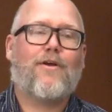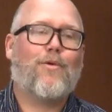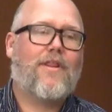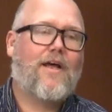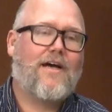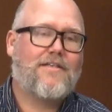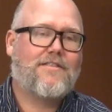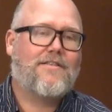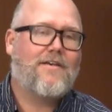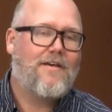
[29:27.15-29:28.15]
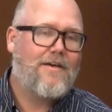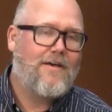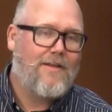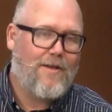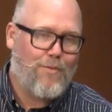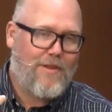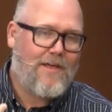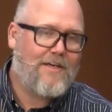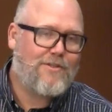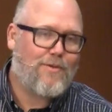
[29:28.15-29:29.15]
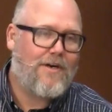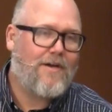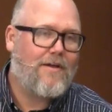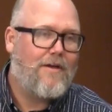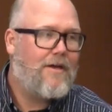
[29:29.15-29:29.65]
with us than with Israel?